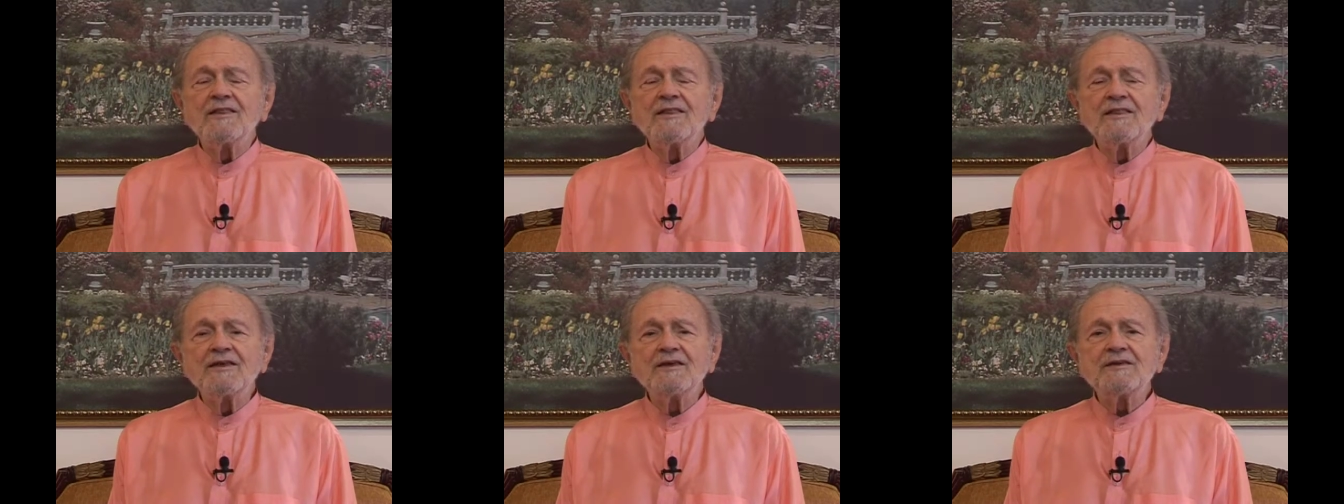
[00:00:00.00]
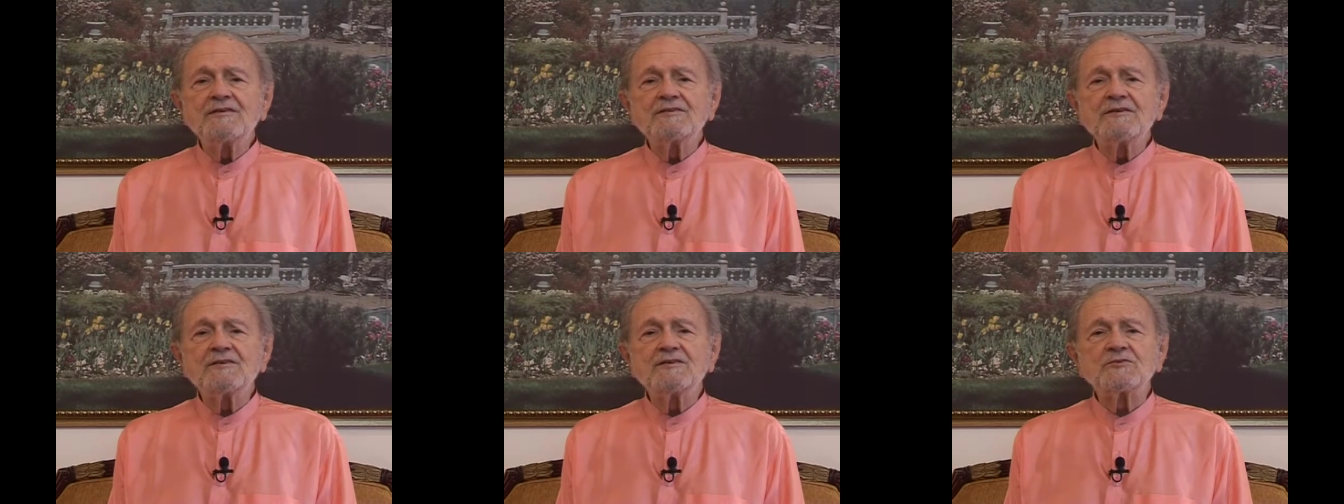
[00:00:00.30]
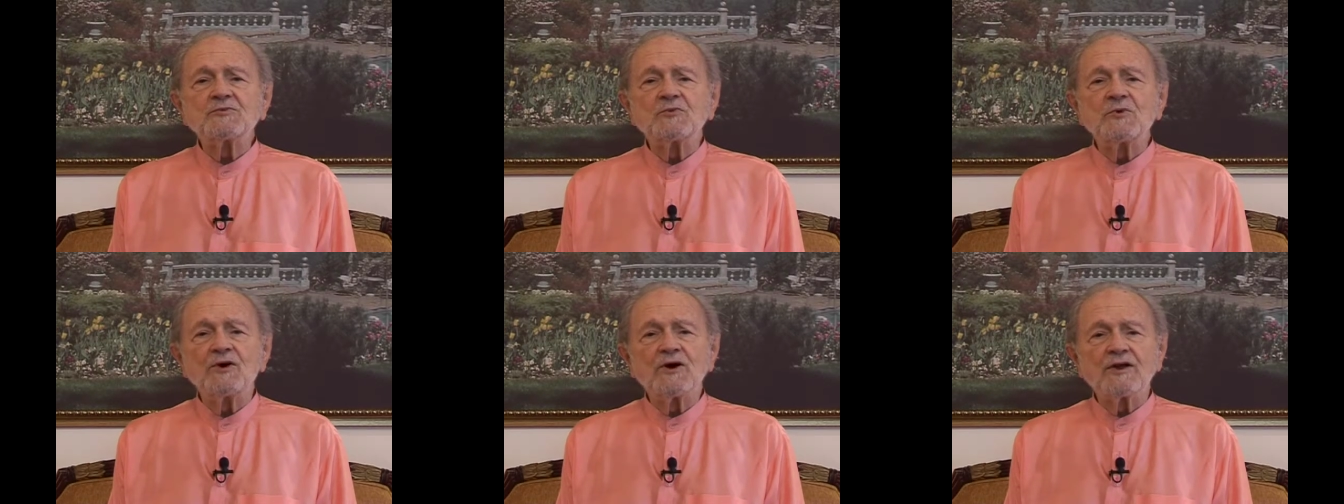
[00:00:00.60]
This
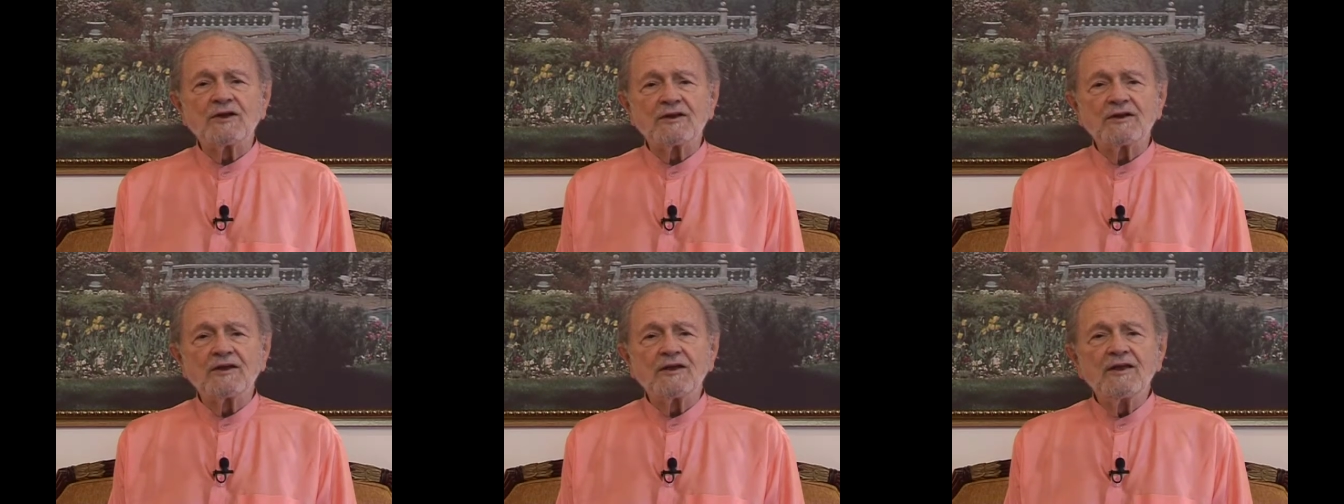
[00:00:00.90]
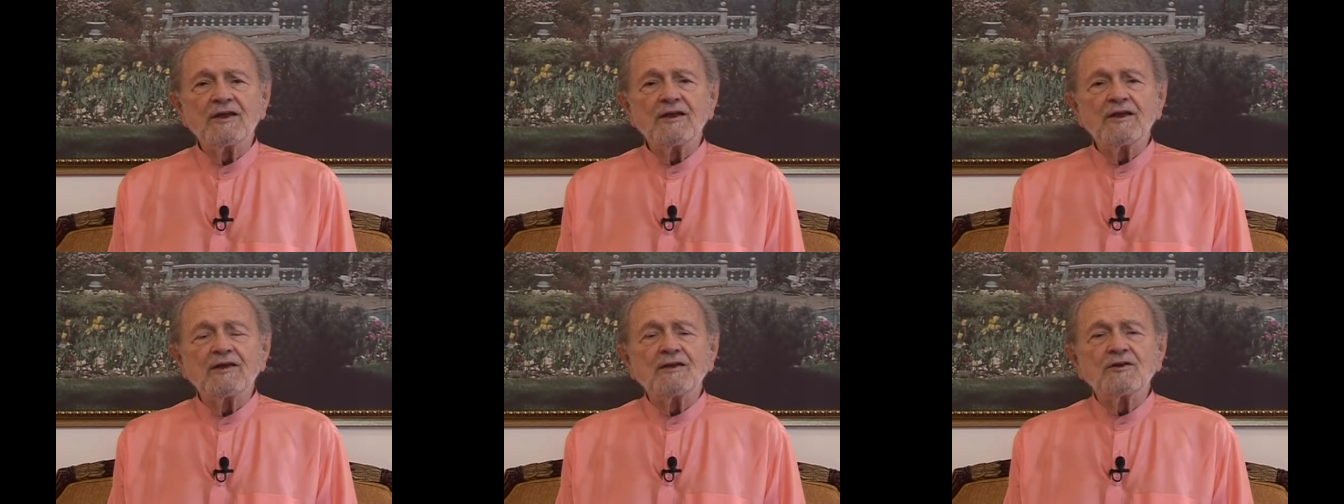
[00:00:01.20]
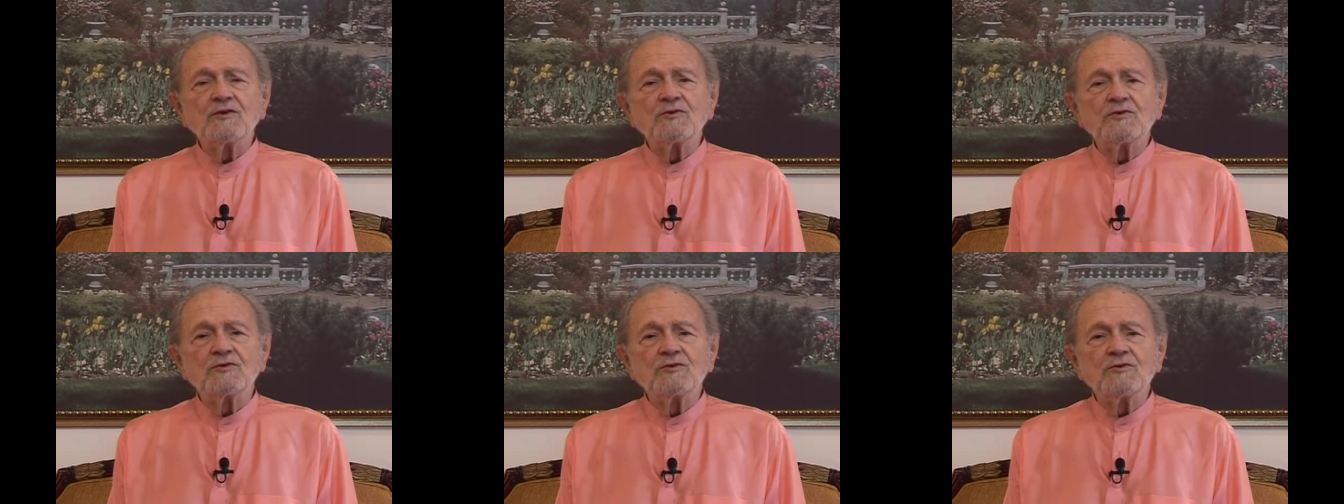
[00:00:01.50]
is what
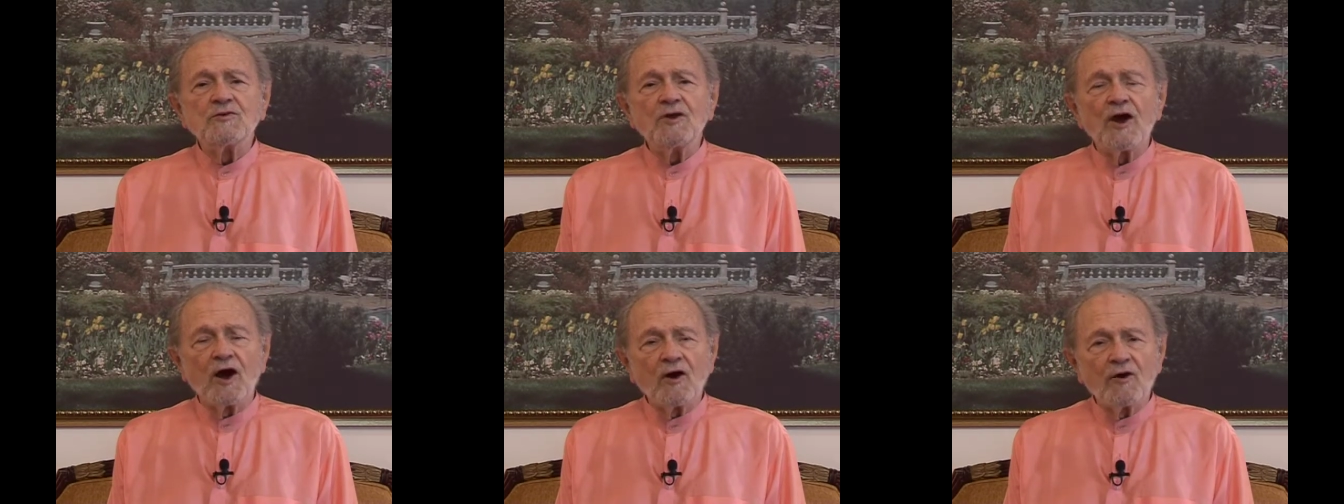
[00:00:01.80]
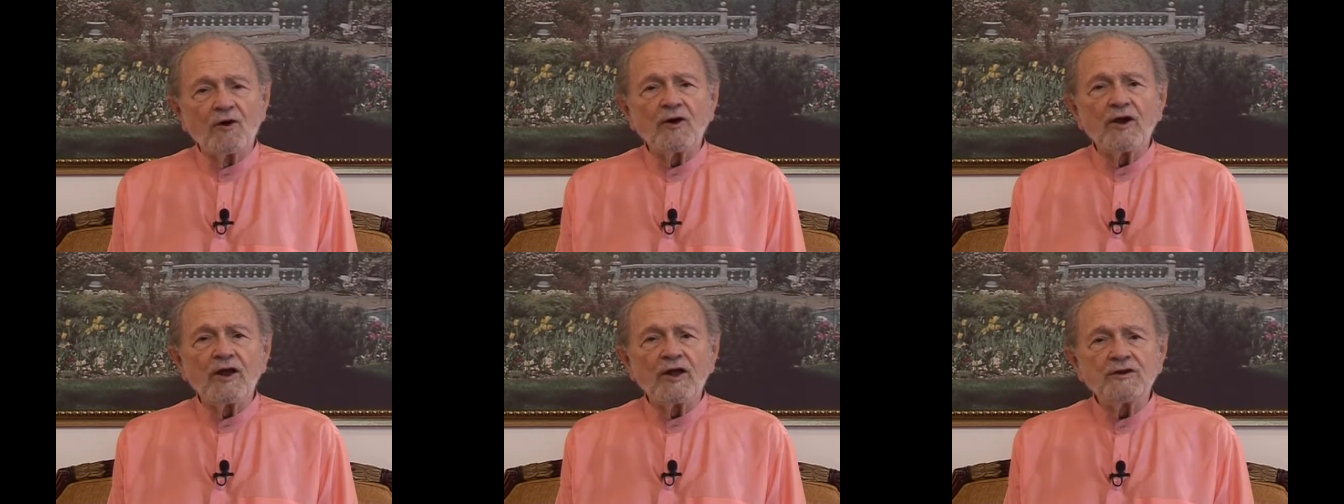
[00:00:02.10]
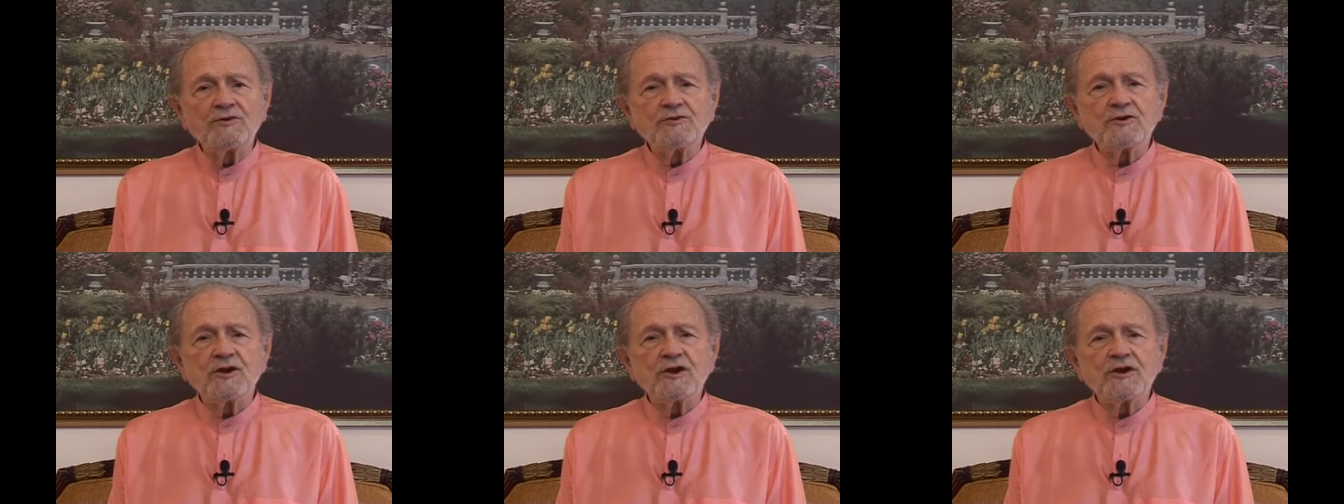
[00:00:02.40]
our
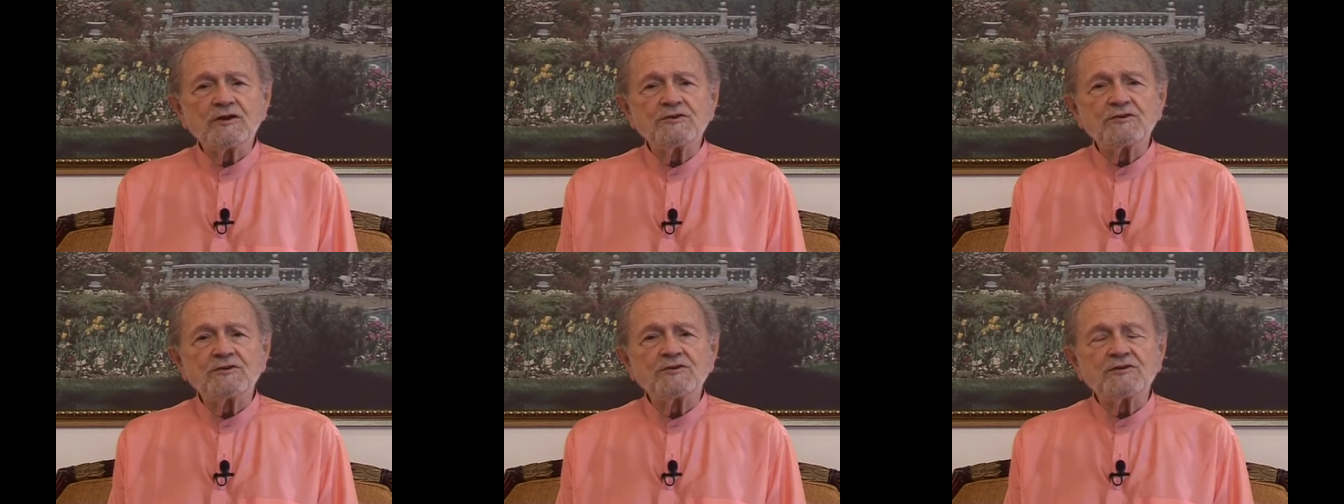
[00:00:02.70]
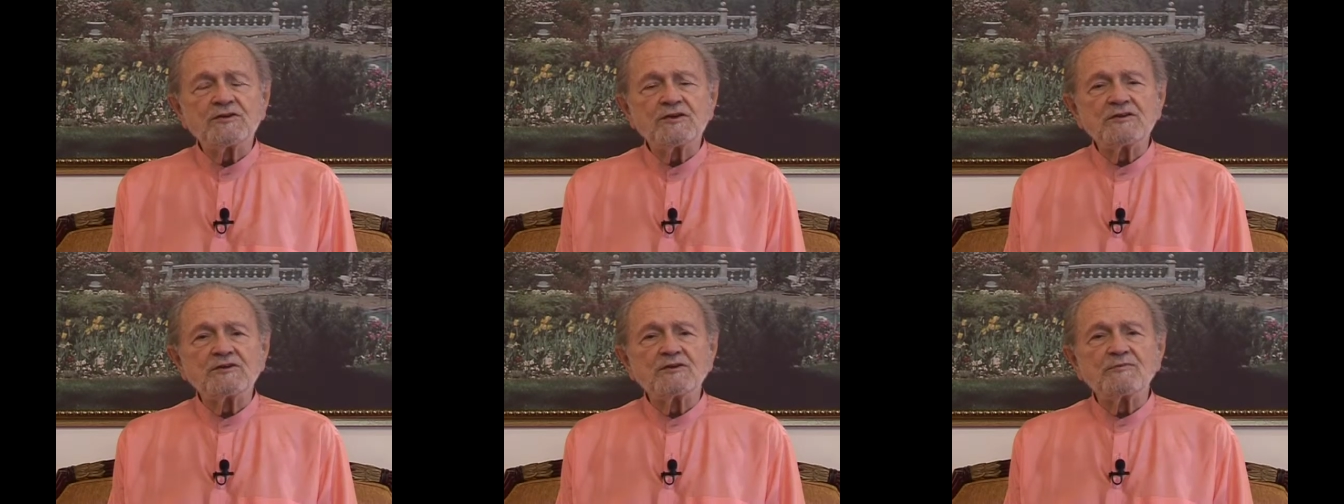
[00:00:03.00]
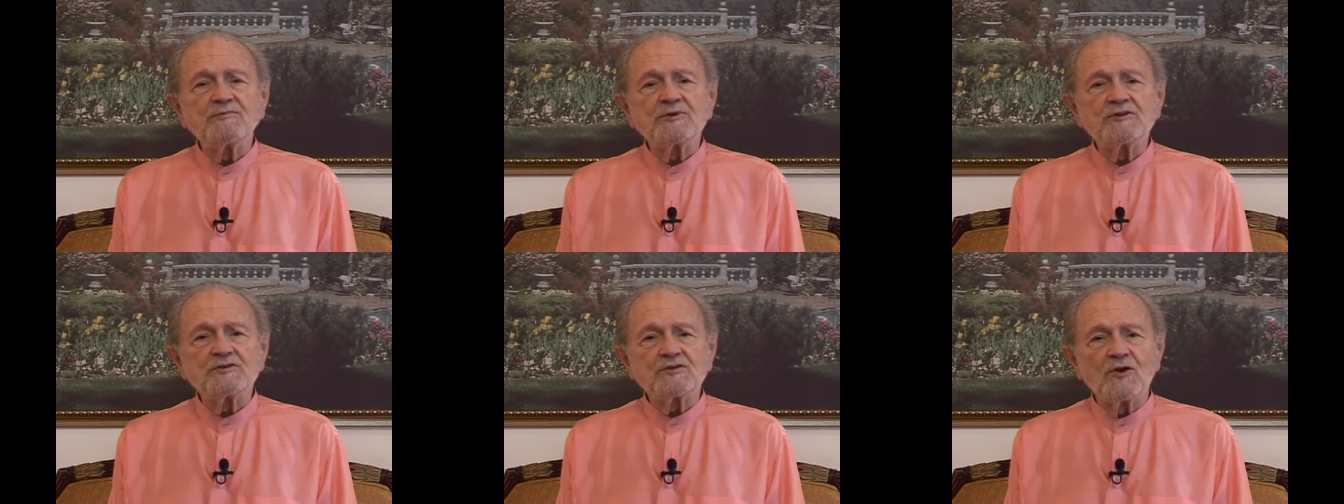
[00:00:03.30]
education
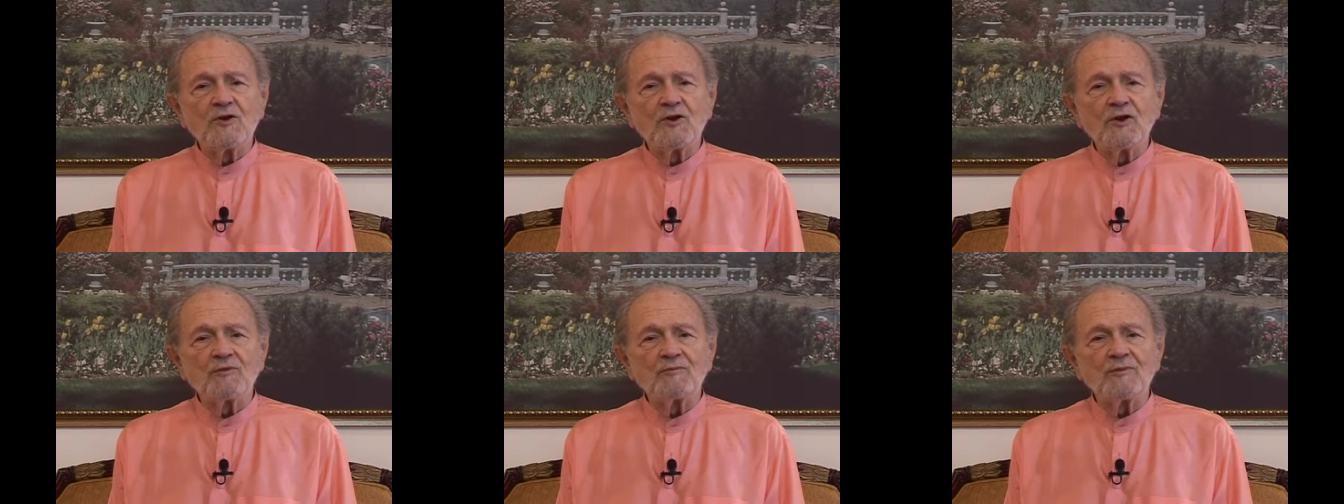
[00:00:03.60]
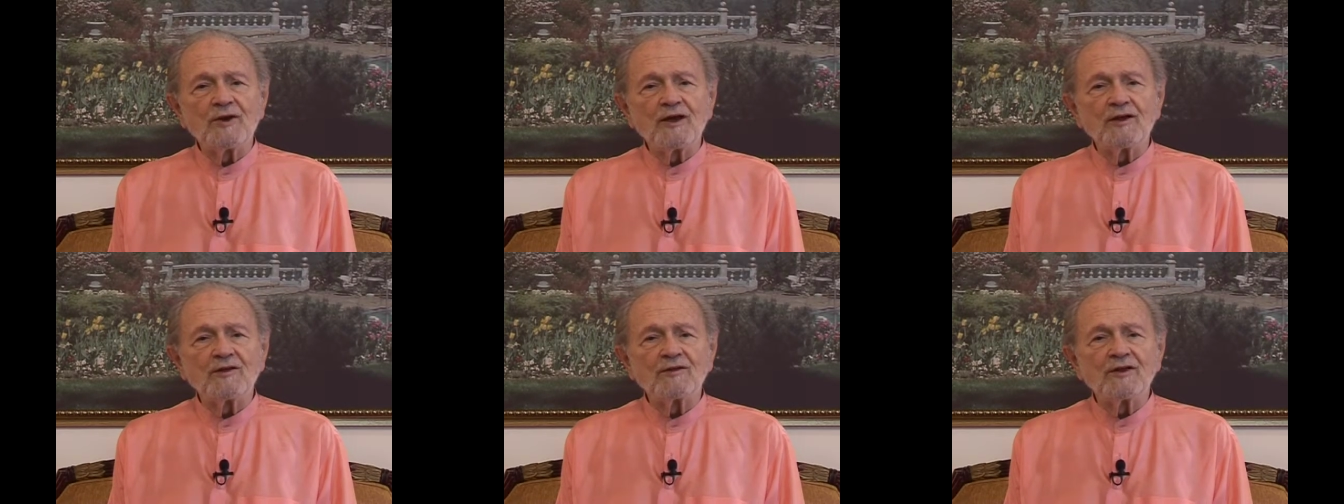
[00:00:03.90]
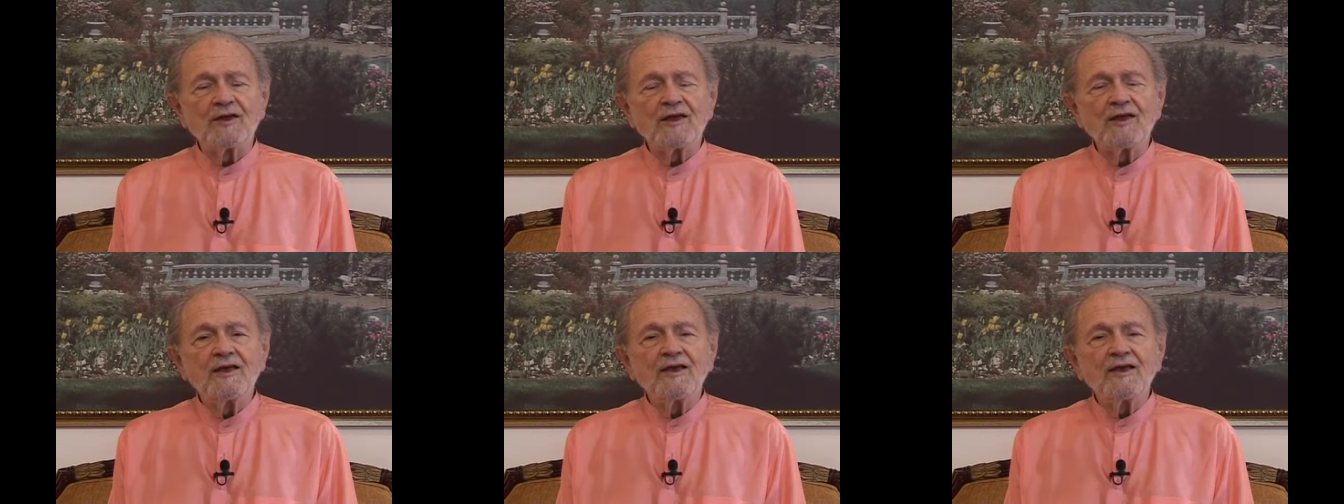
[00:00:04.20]
system is all about